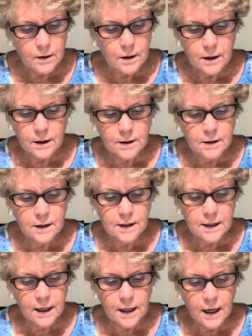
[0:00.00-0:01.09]
It's the
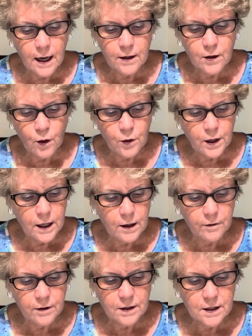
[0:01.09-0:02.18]
city had no need
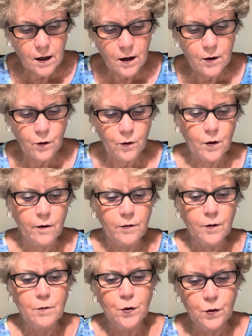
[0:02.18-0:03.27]
of the sun or of the
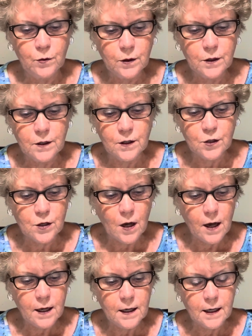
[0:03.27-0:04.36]
moon to
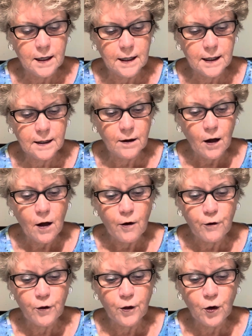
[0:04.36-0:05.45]
shine in it,
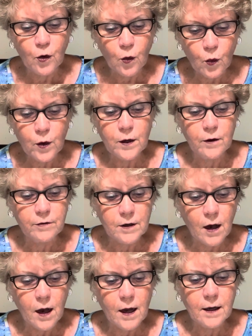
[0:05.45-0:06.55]
for the glory of
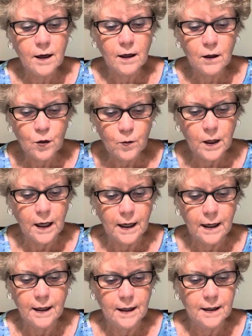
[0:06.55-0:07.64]
God
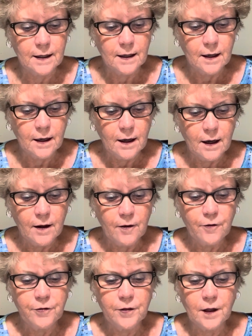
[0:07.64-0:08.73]
illuminated it.
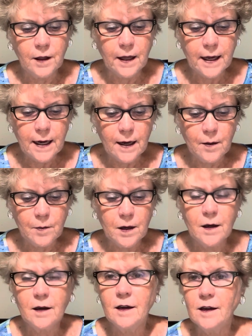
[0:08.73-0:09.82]
The Lamb
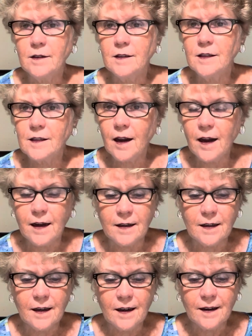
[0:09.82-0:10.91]
is its light.
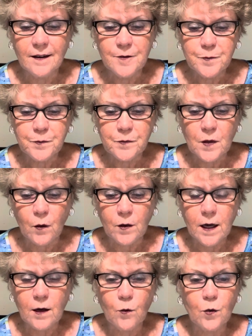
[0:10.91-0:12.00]

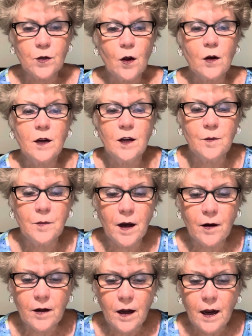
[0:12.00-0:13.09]
Okay, now we're talking
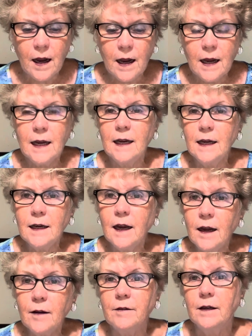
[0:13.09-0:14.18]
about in
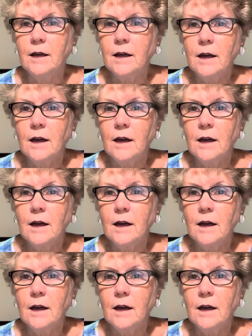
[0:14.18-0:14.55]
heaven,